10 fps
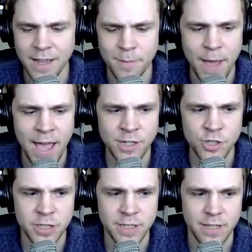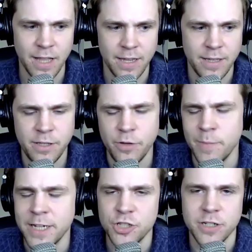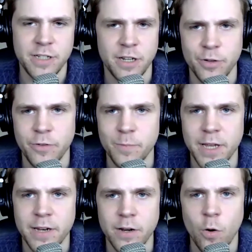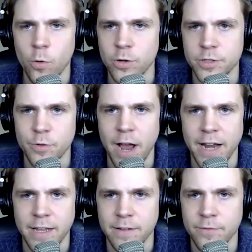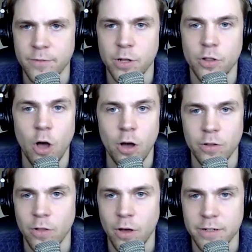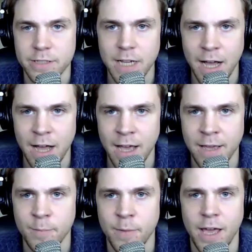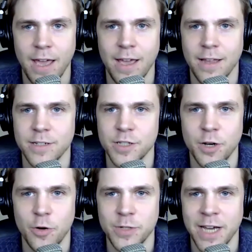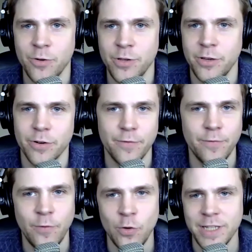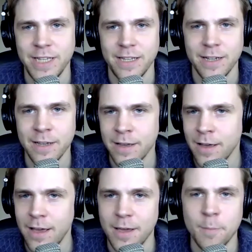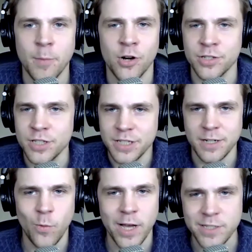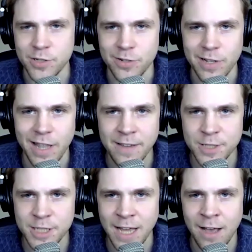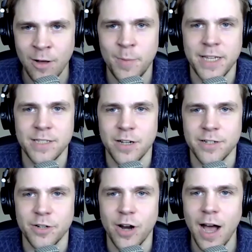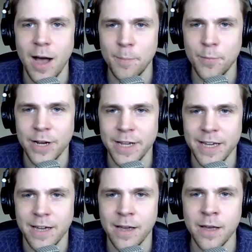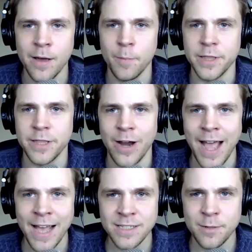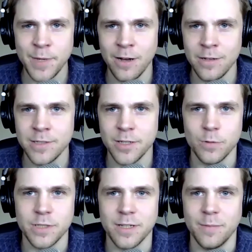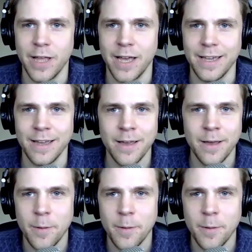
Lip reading: I imagine, like you mentioned, you've been horse riding for a long, long time, and no doubt you're fully immersed in Western lifestyle based on your upbringing. But there has to be also some like